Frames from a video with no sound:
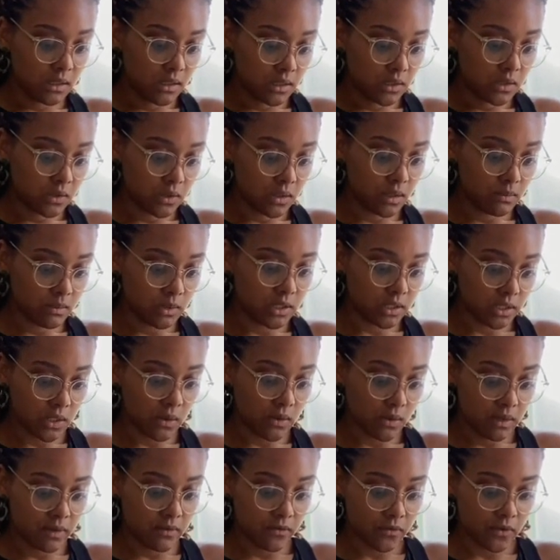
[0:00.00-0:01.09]
So I'm just
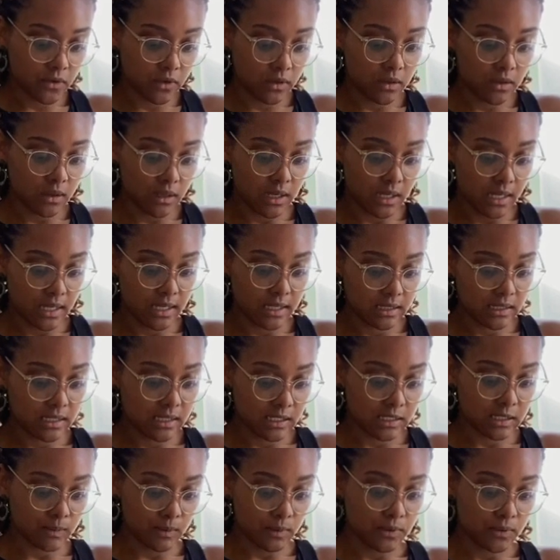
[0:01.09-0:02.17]
going for a
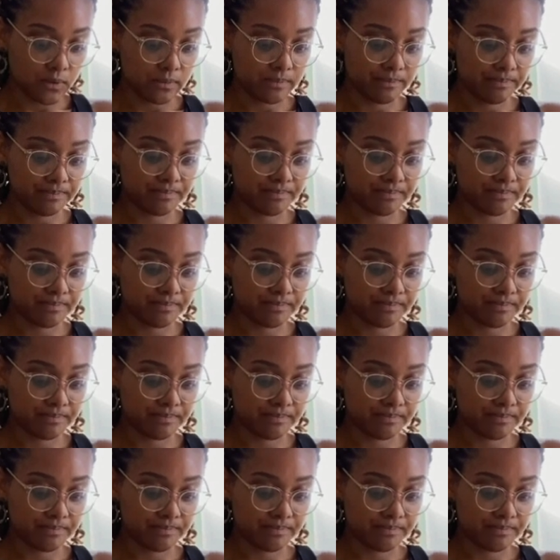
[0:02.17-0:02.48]
teaspoon.